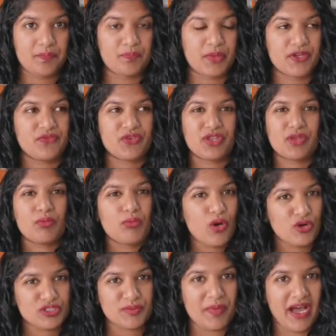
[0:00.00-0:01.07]
But for the
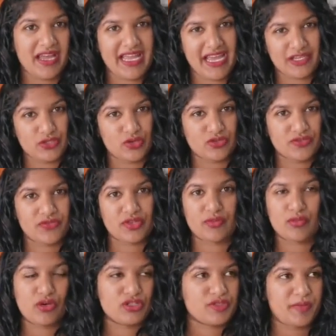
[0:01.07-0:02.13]
most part, I don't. For the
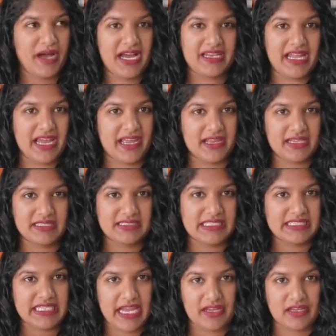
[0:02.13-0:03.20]
most part, I
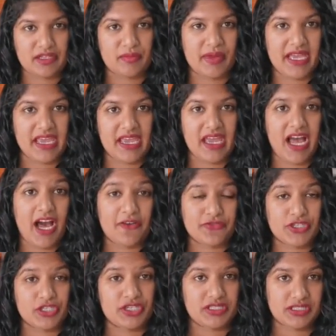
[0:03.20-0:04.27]
detangle my hair
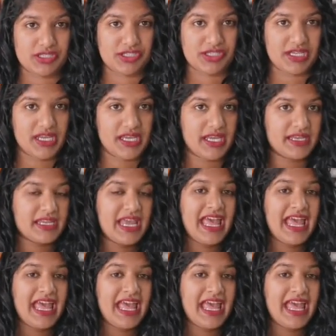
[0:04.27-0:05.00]
after conditioning it.